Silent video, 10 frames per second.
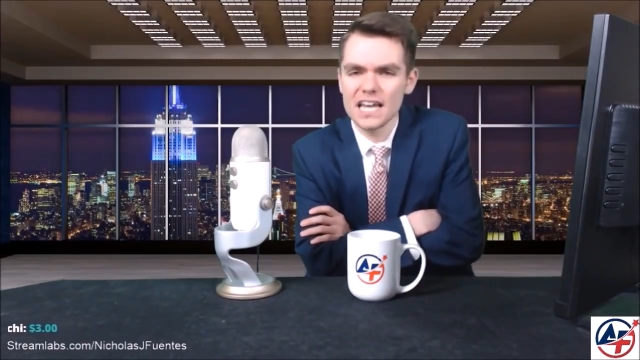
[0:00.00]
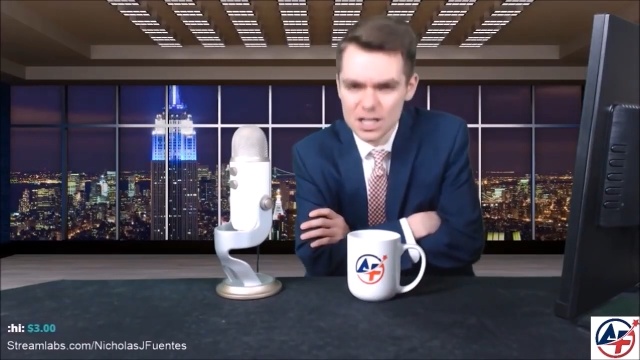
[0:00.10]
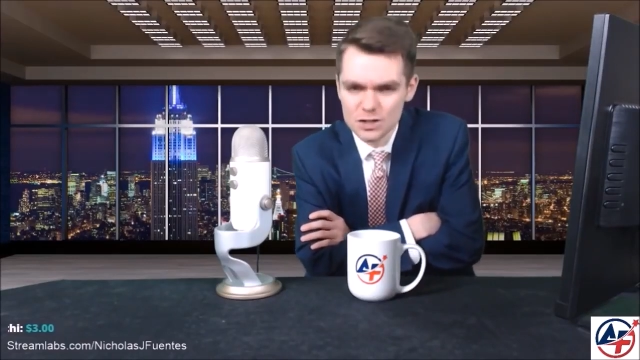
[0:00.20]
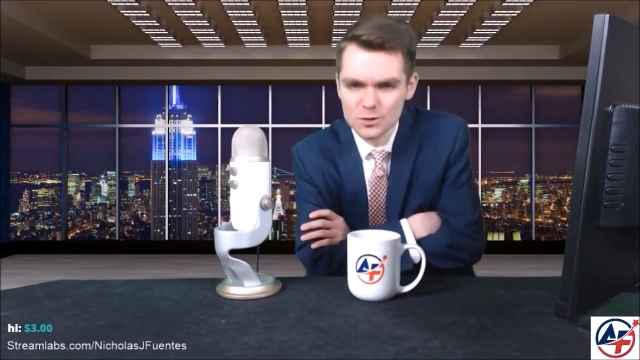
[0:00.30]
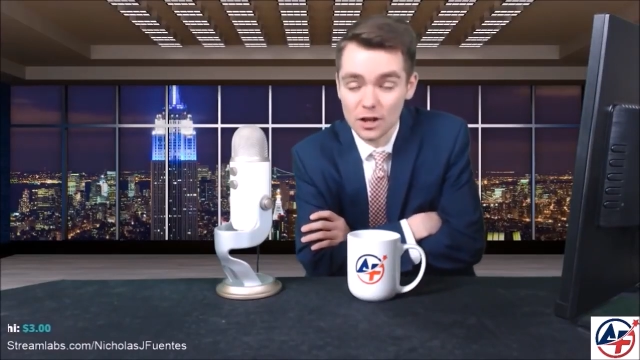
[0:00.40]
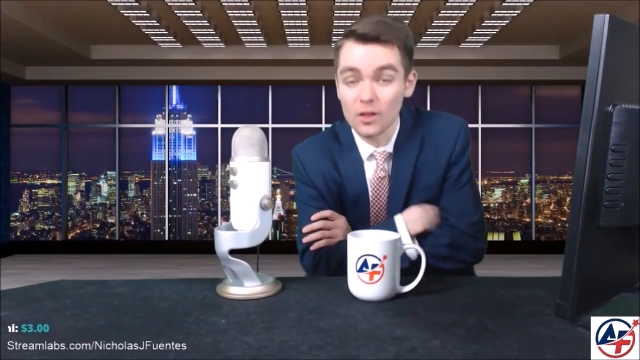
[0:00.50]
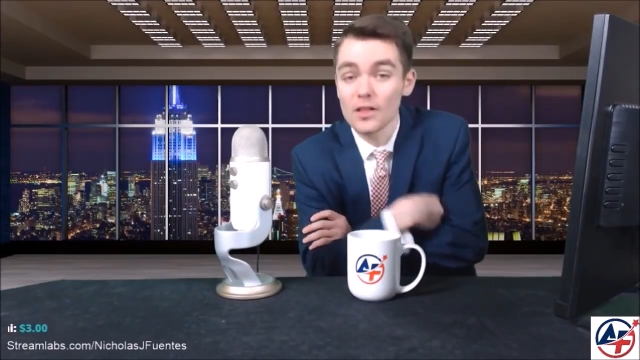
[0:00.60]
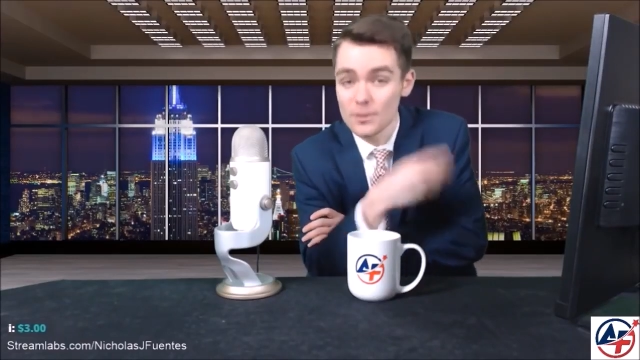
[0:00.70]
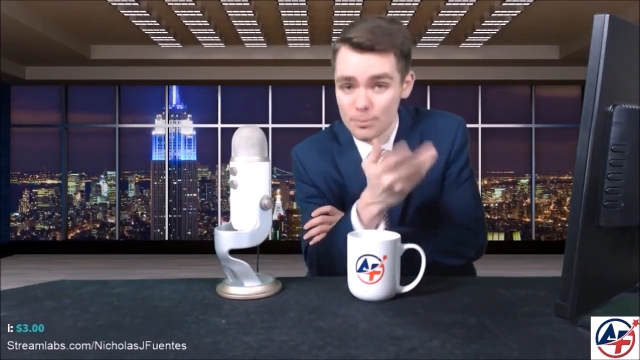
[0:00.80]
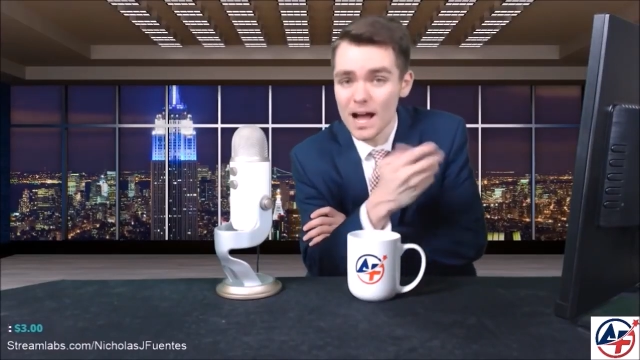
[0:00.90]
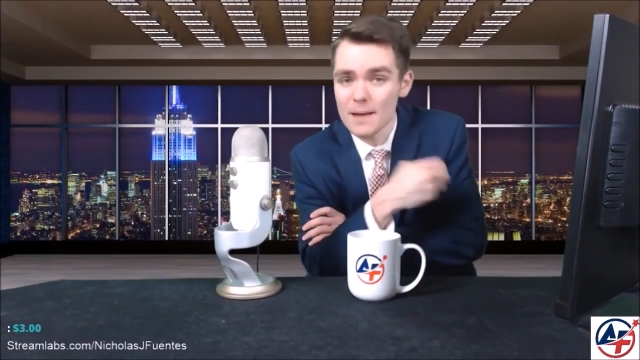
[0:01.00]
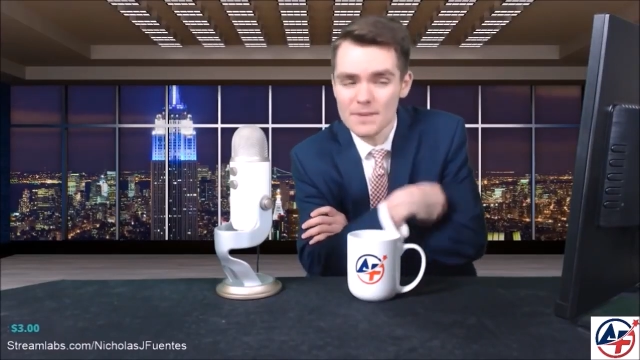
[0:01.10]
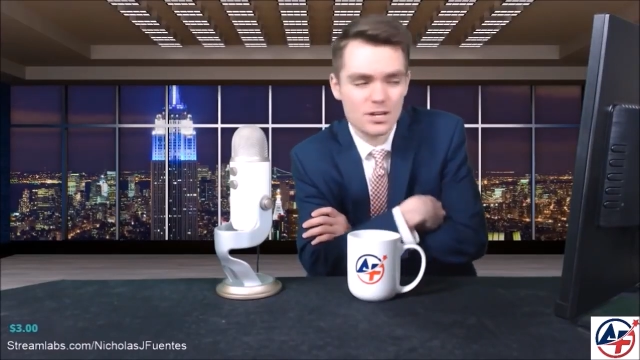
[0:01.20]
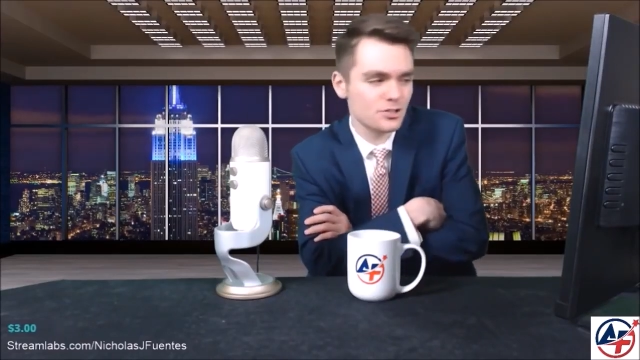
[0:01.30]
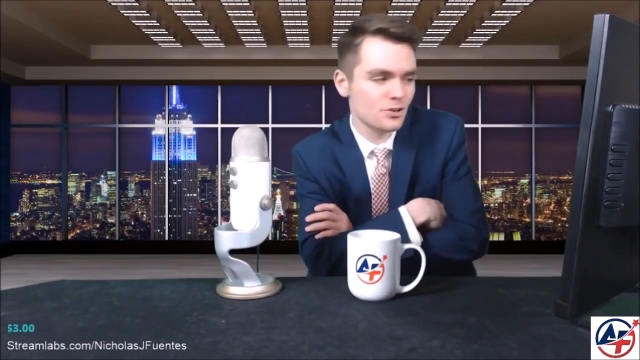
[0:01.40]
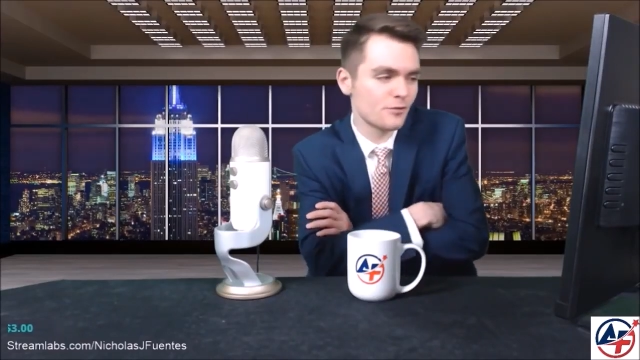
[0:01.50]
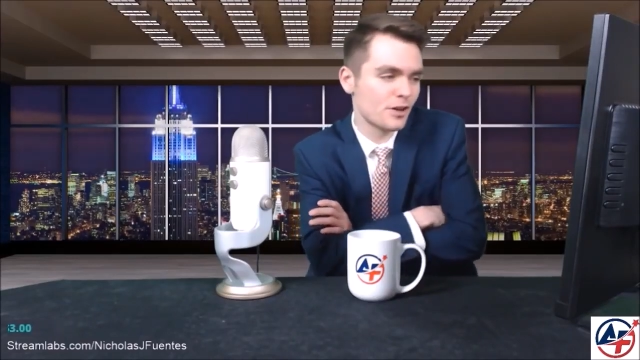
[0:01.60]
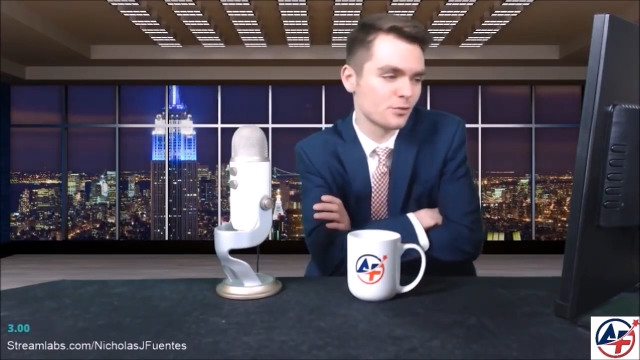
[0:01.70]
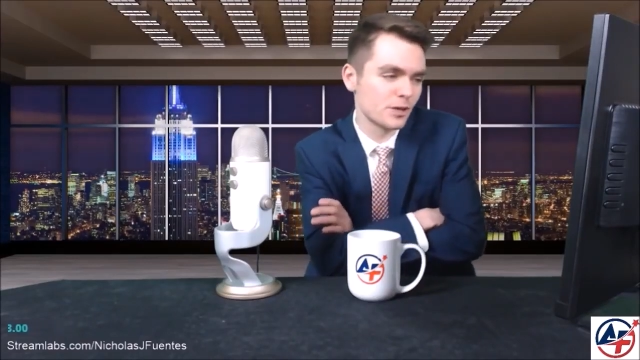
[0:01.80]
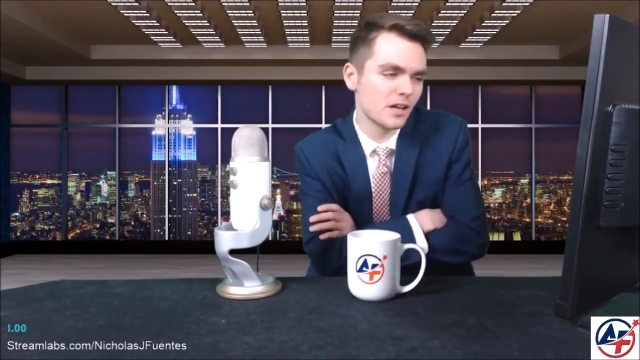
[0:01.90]
Israel, the Prime Minister of
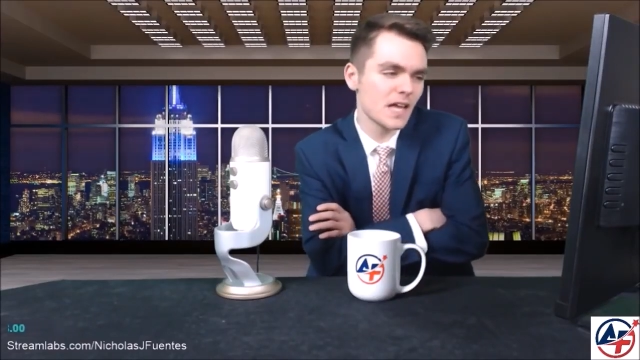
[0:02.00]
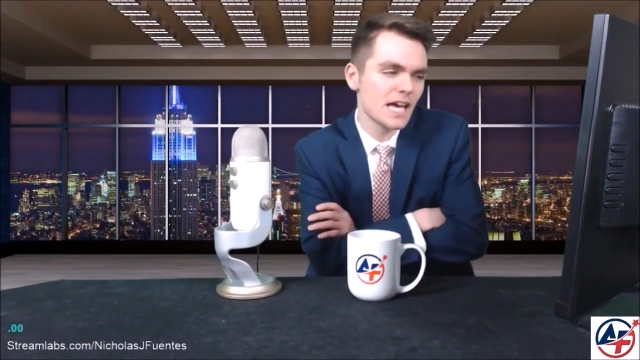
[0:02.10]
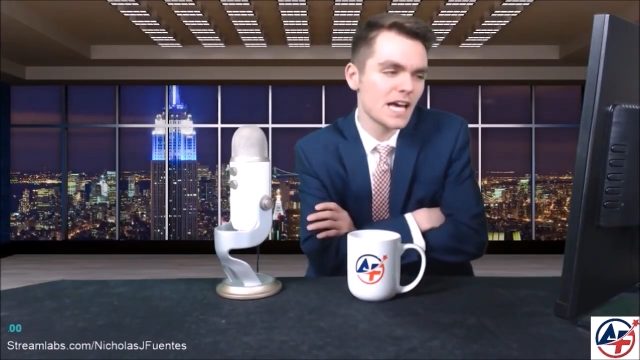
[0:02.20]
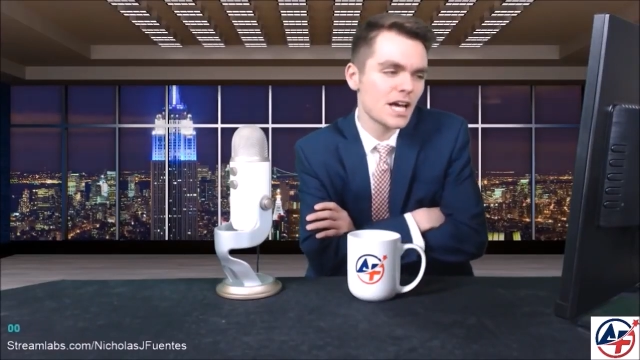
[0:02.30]
Israel,